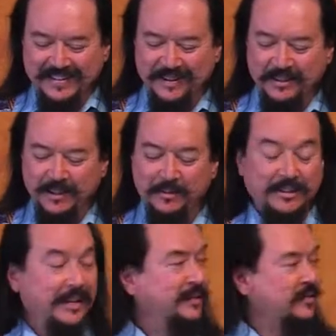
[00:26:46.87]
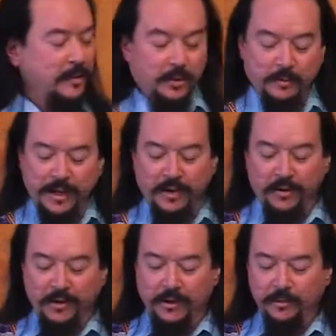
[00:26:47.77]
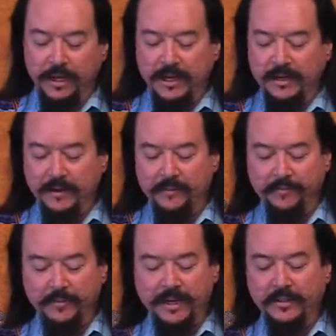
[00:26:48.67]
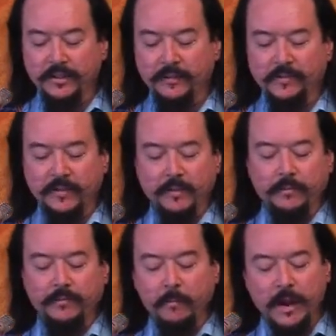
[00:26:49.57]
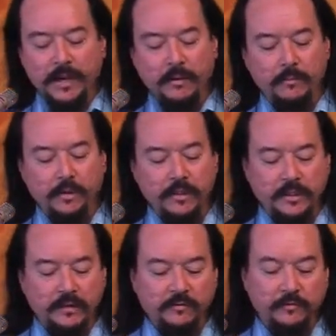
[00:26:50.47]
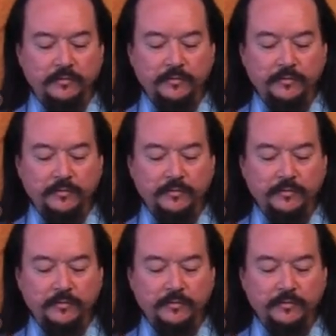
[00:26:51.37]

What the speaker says: They're really, like Skip was playing earlier. He was playing some mockingbird stuff.